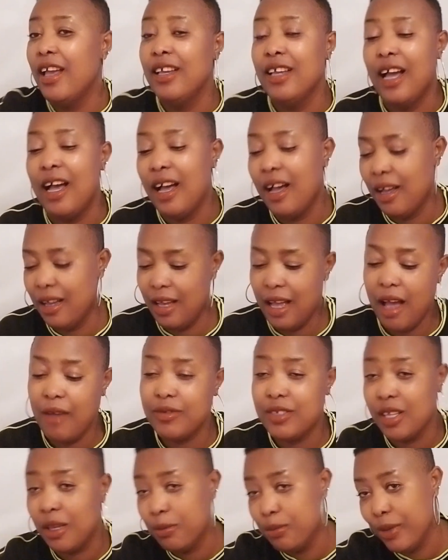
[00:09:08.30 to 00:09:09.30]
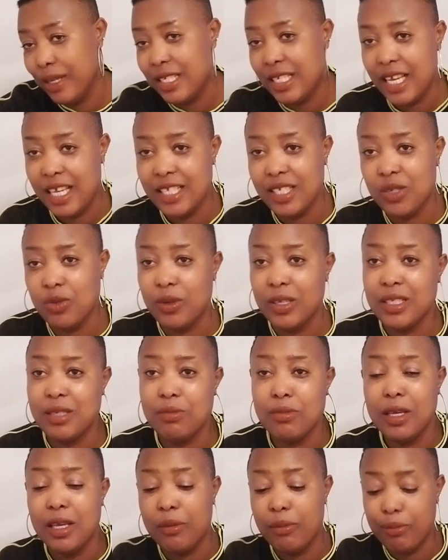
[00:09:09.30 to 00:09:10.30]
Have some patience with
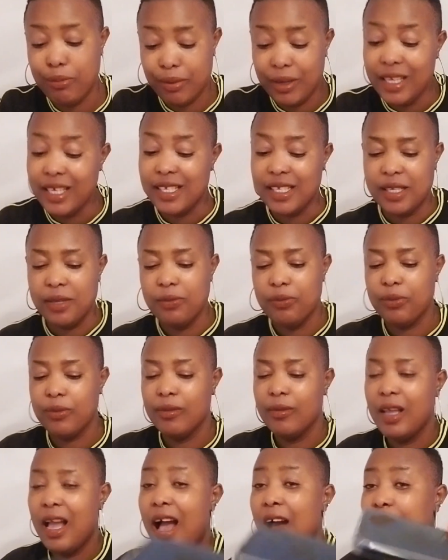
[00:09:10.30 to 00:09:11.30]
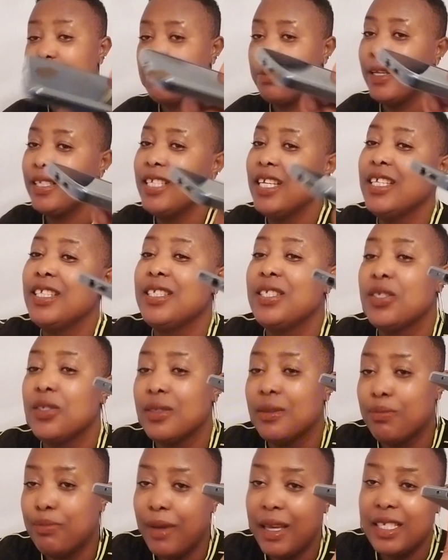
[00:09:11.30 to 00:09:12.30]
me, please. Have patience
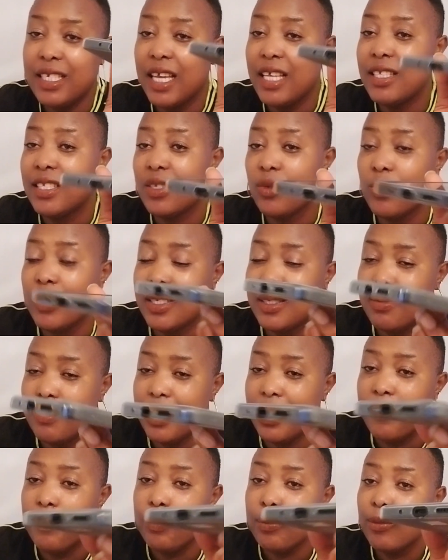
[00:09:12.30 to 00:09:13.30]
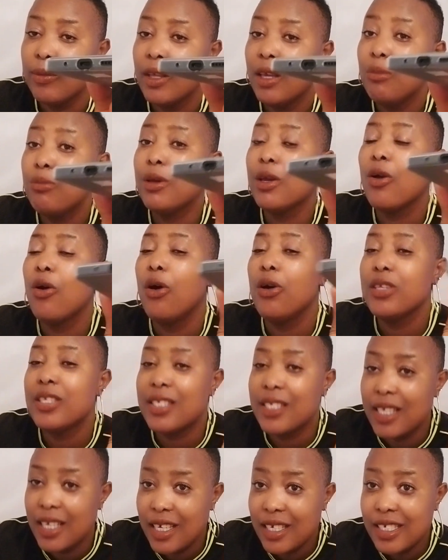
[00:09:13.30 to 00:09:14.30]
with me,
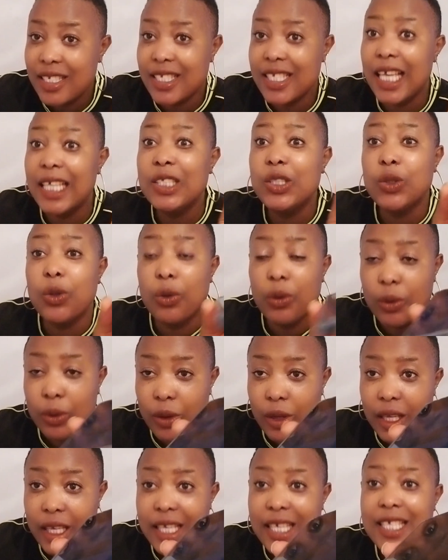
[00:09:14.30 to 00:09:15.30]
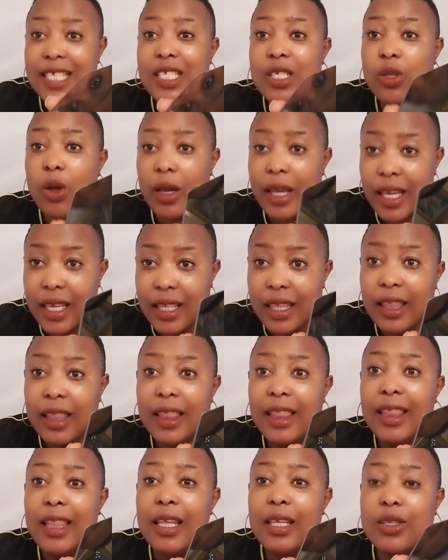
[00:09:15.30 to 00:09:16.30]
because Sejo is talking
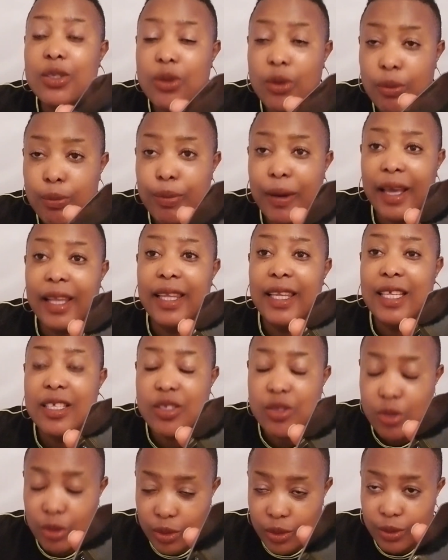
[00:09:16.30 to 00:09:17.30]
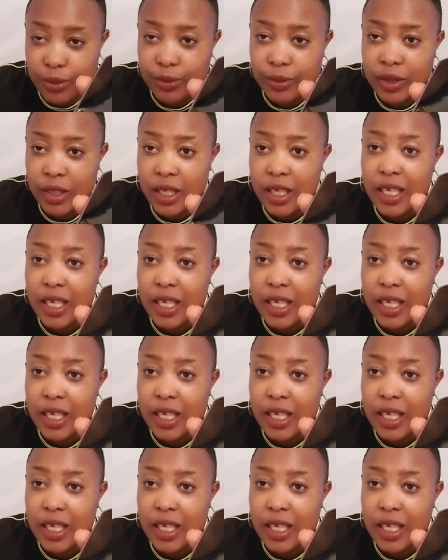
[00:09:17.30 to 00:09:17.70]
little by little.